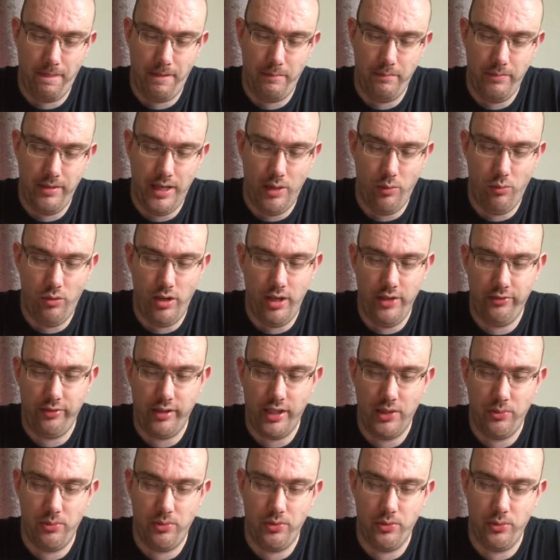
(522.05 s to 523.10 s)
yeah, Wave
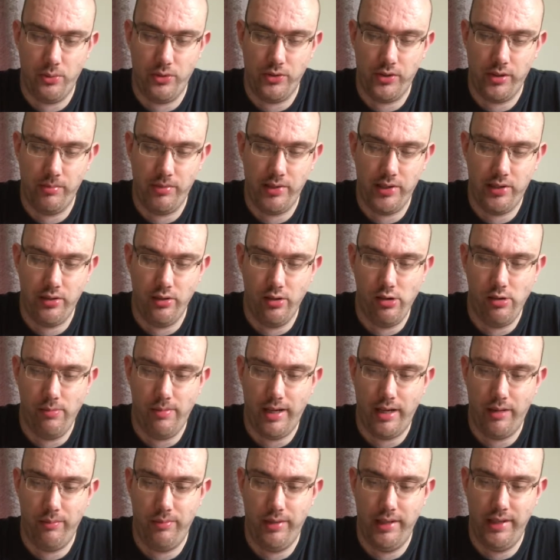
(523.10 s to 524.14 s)
Race was awesome. I still go
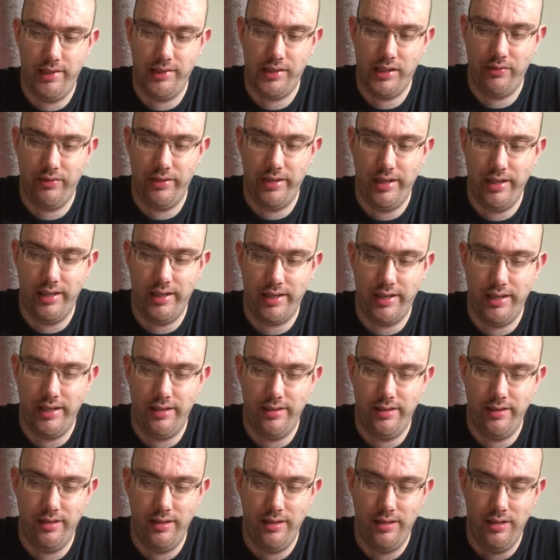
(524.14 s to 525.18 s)
back and play this every now and again.